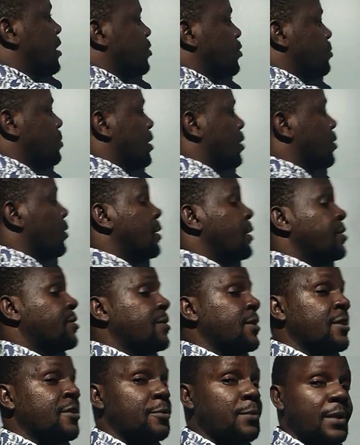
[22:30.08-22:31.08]
That should be a correct
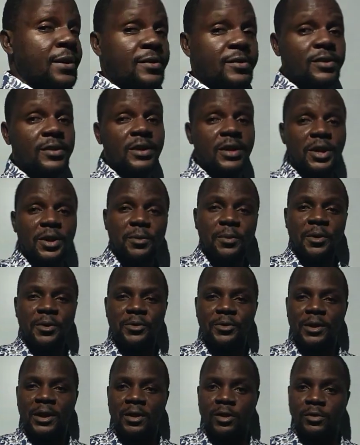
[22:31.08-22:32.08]
statement, but
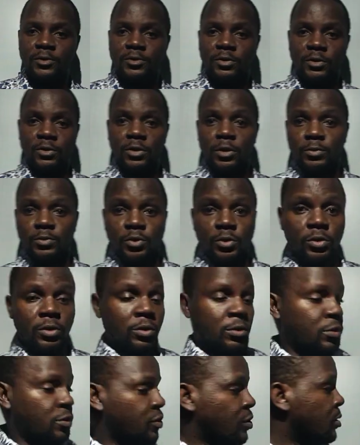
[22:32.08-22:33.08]
don't let us jump to
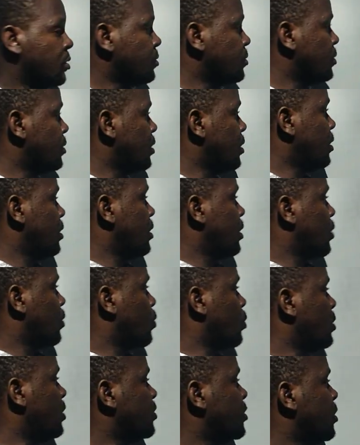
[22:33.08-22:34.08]
conclusion.
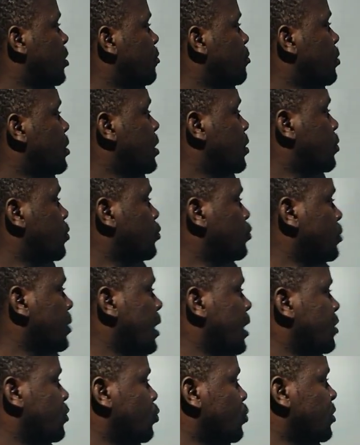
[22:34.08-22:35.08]
Collision of molecule to
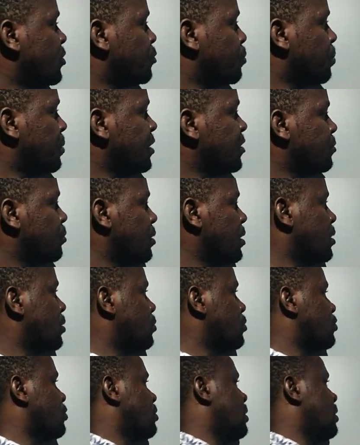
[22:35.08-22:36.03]
react with split molecule